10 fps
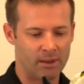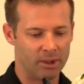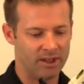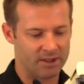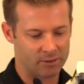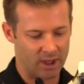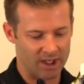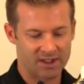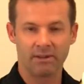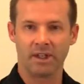believe is
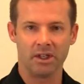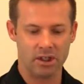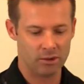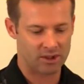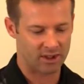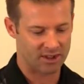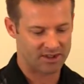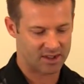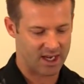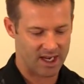relatively new to this
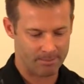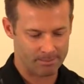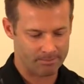skate.